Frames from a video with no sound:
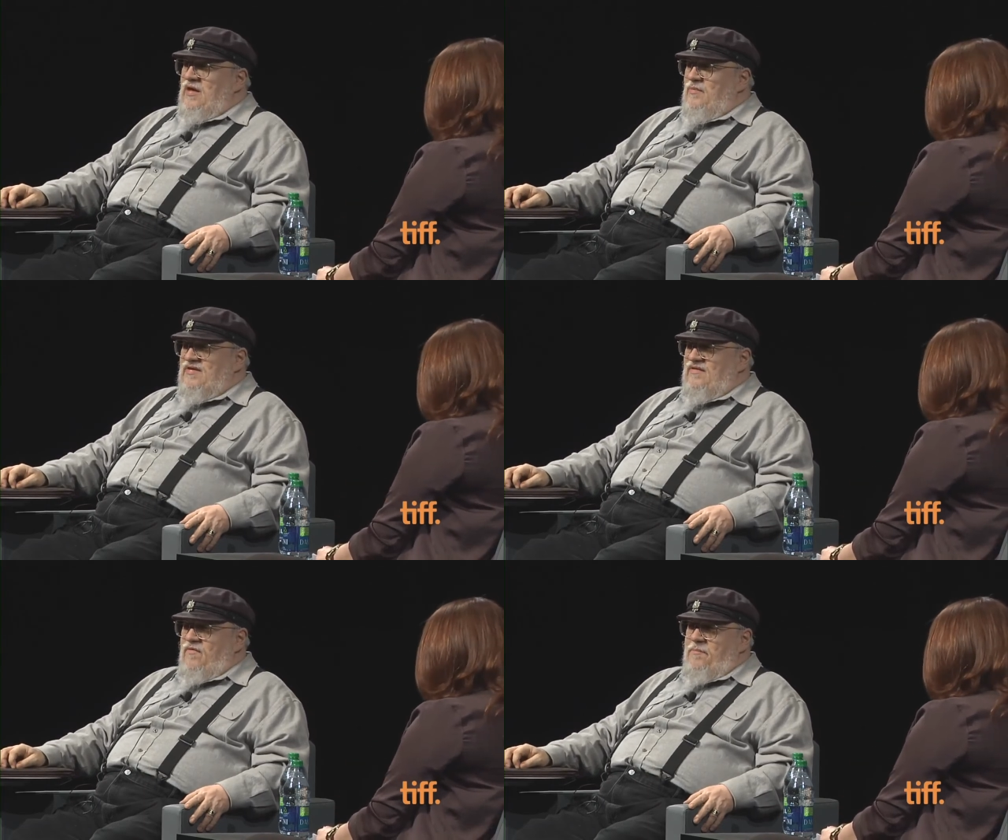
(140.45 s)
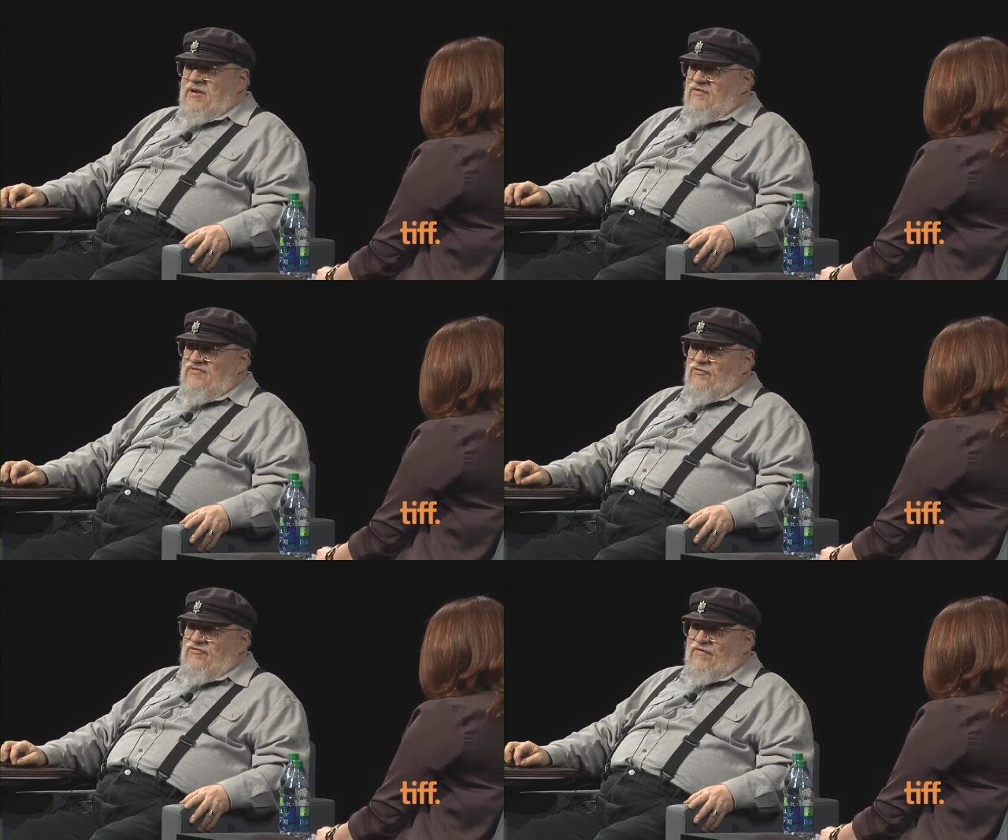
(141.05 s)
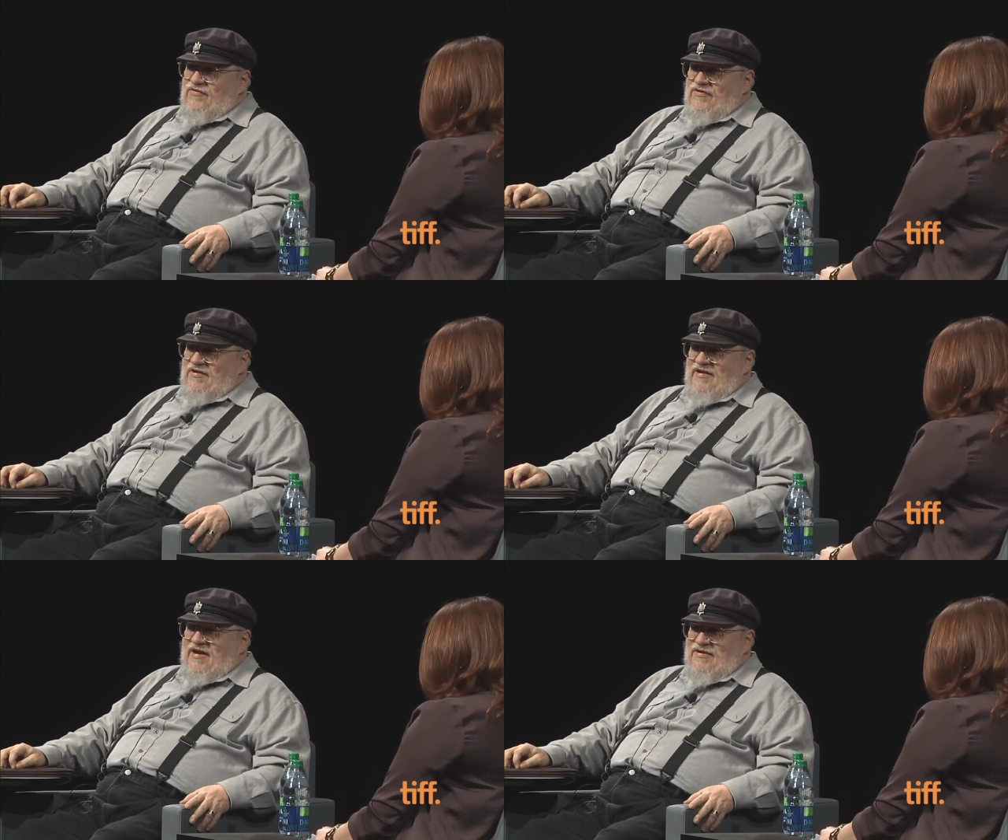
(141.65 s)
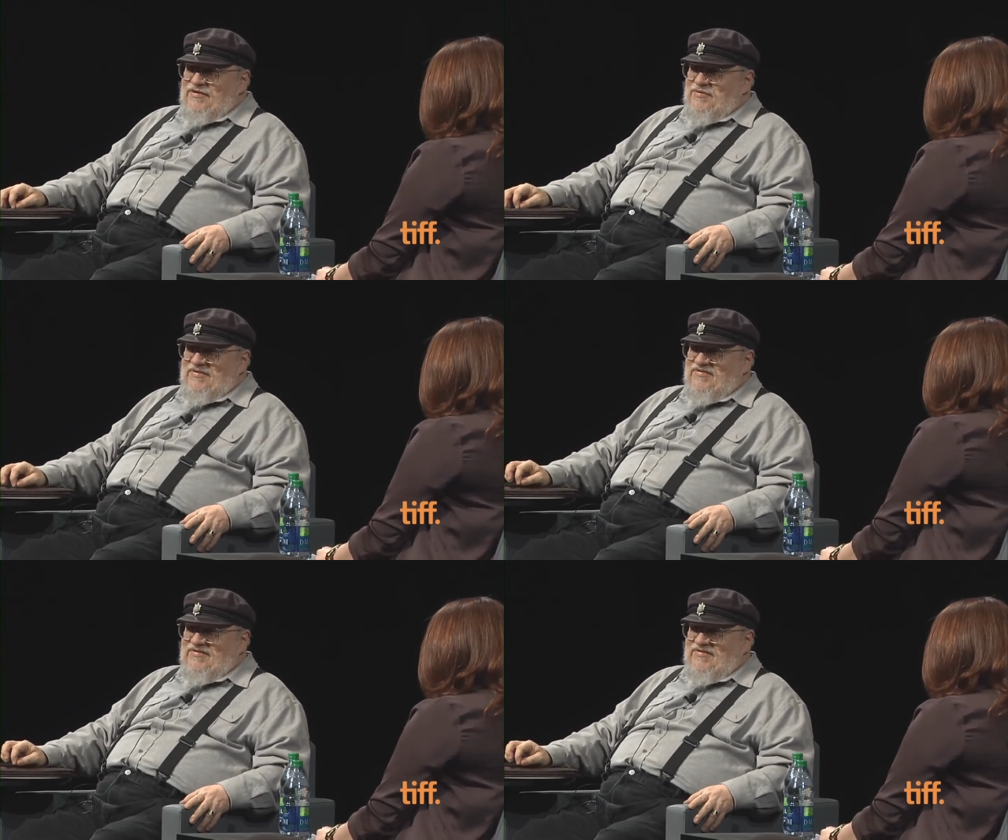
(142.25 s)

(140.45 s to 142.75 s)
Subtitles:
He must have a better search function than I do, is